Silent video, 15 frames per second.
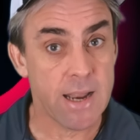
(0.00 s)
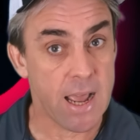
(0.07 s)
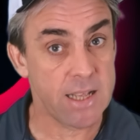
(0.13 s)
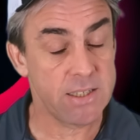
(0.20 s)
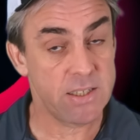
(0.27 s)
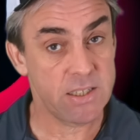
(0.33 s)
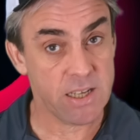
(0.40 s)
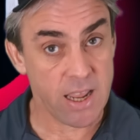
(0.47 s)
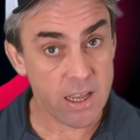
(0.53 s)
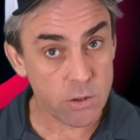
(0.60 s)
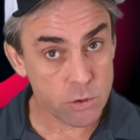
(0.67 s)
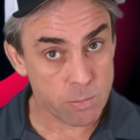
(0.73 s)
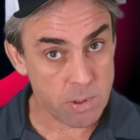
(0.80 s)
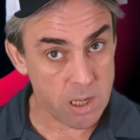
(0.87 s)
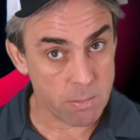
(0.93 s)
not
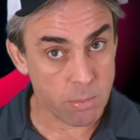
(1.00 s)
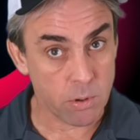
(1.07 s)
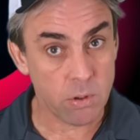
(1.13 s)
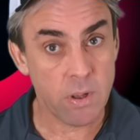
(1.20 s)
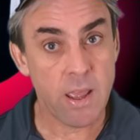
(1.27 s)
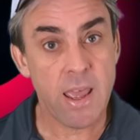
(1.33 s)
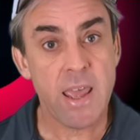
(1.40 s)
salespeople,